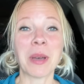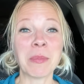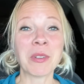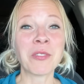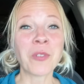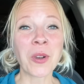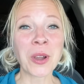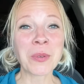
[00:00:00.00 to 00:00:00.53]

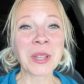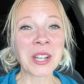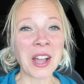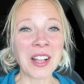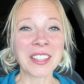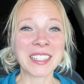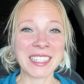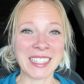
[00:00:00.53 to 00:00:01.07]
before we
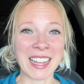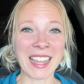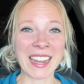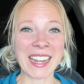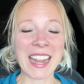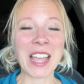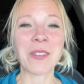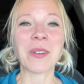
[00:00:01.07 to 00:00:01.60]
call it a
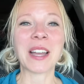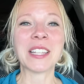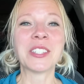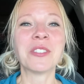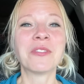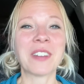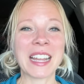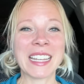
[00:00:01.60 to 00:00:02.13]
night, I want
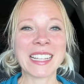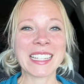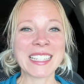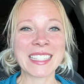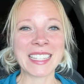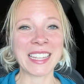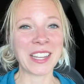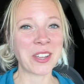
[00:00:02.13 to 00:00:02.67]
to find a
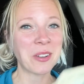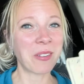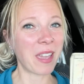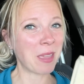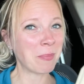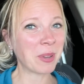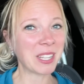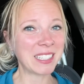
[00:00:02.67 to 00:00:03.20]
casino
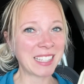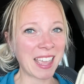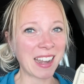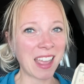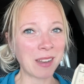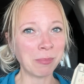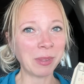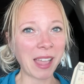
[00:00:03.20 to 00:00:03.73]
and put 10
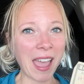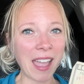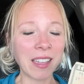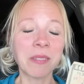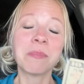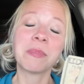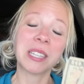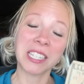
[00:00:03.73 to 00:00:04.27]
on black
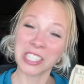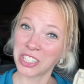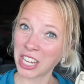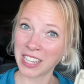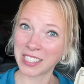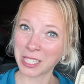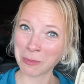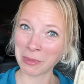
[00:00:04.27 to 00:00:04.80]
because
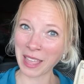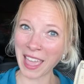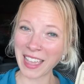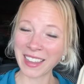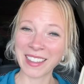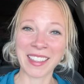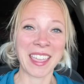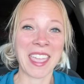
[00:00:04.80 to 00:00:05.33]
Chase is
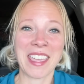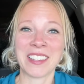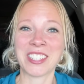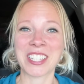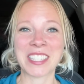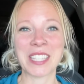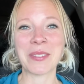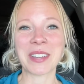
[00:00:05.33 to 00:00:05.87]
black and
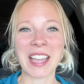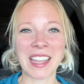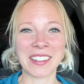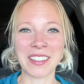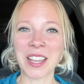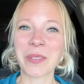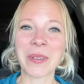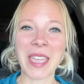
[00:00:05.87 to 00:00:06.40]
just see what kind of
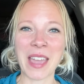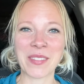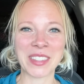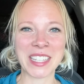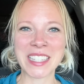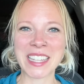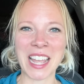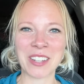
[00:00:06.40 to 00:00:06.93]
luck we have in
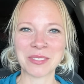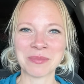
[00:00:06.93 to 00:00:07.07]
this town.